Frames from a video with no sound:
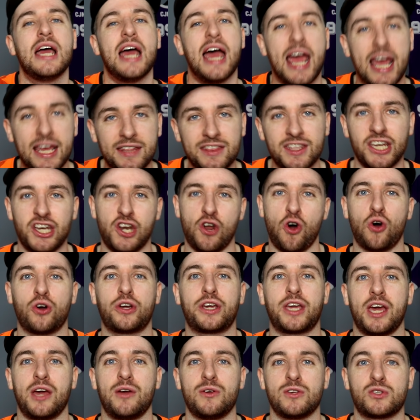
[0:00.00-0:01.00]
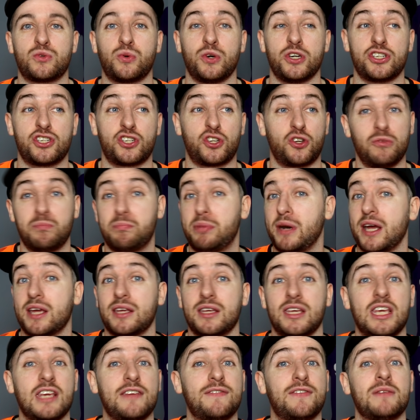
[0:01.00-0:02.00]
in the knockouts, which could bring
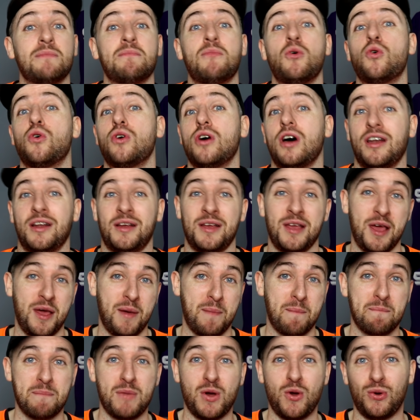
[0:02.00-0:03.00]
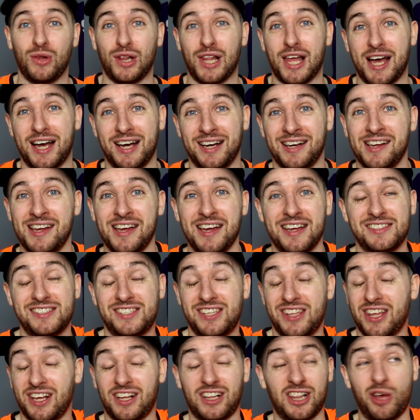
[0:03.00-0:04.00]
even more moolah to
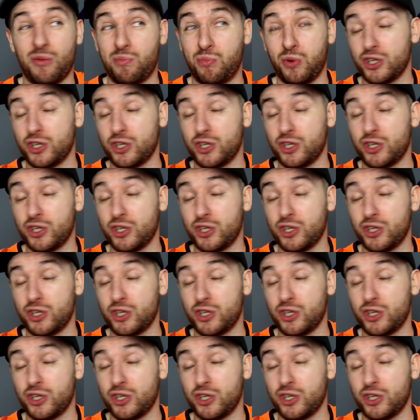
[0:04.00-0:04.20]
the club,